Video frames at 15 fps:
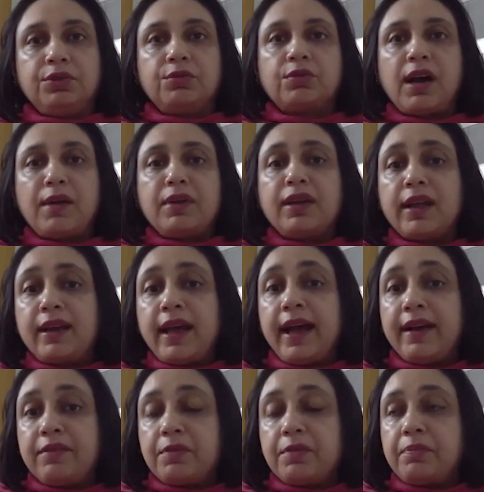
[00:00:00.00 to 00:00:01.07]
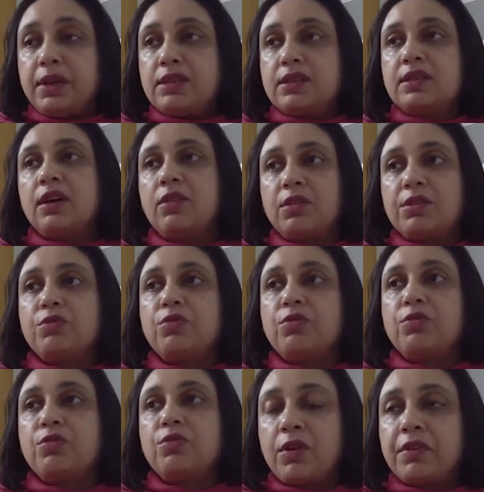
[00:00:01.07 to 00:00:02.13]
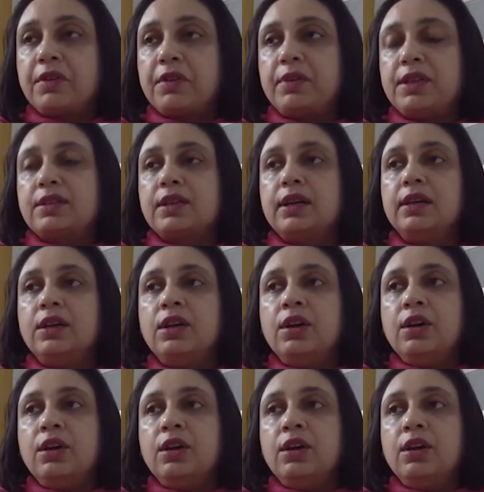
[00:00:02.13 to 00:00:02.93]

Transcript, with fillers: you come in and have a pizza or you order a pizza.